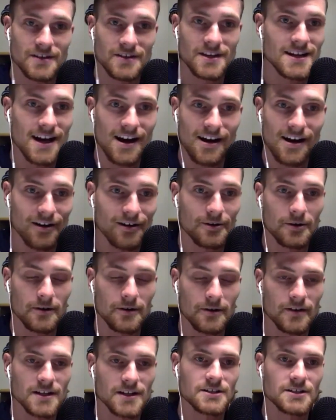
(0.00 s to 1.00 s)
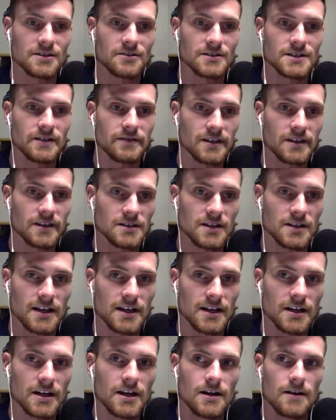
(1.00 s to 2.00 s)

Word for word: feet down, or if it's, you know, seven thousand, like,